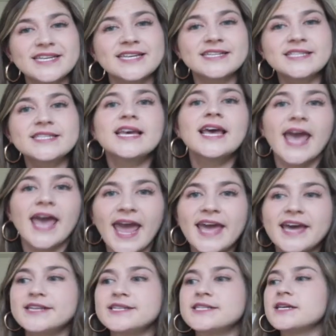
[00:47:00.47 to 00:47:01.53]
is
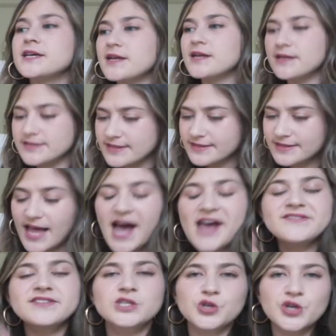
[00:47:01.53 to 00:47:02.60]
and
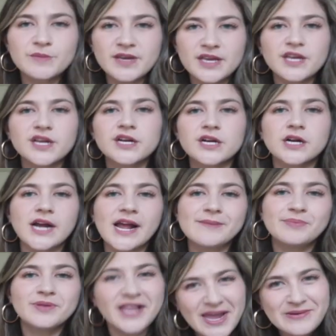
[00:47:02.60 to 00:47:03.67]
live stream here
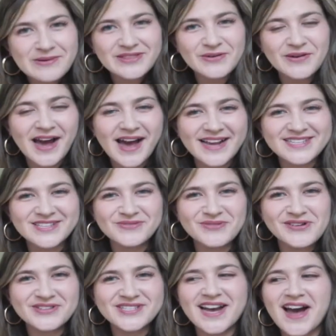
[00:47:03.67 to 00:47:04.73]
and play with you guys in
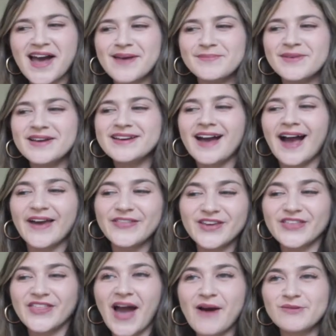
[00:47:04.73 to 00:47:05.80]
real time. I
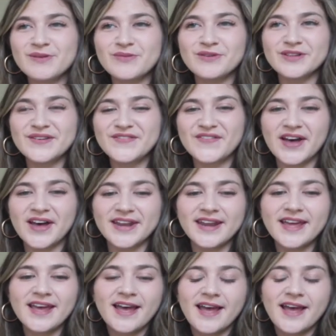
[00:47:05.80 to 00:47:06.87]
think that would be really fun.
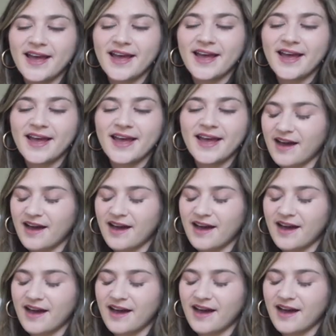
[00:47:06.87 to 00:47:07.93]

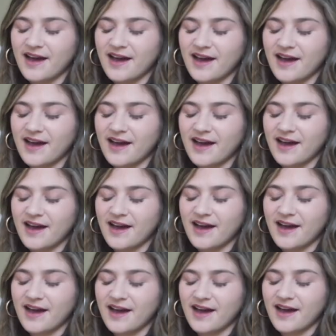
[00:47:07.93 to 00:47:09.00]
I'm trying to think of if
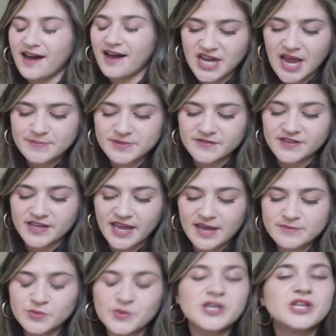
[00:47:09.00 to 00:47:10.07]
there's other types of
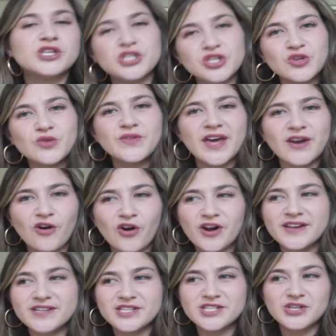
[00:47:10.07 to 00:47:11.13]
games we could do that
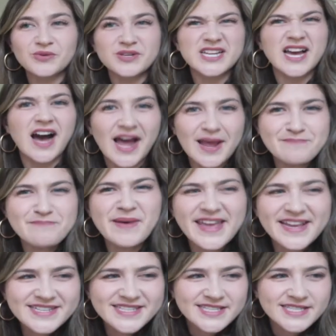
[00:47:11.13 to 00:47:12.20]
aren't so
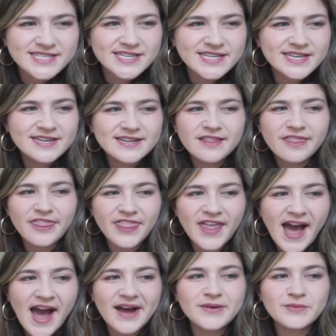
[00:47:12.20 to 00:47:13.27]
time-based.
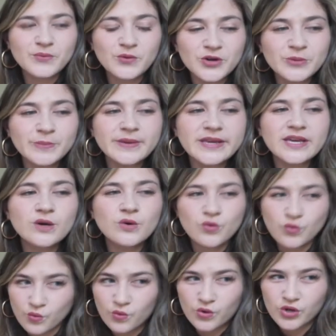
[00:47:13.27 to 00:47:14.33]
That would be
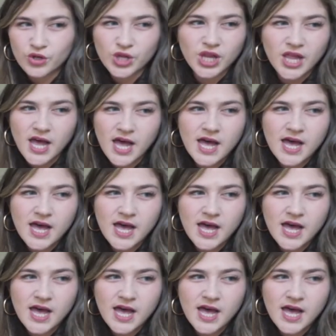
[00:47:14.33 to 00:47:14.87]
cool.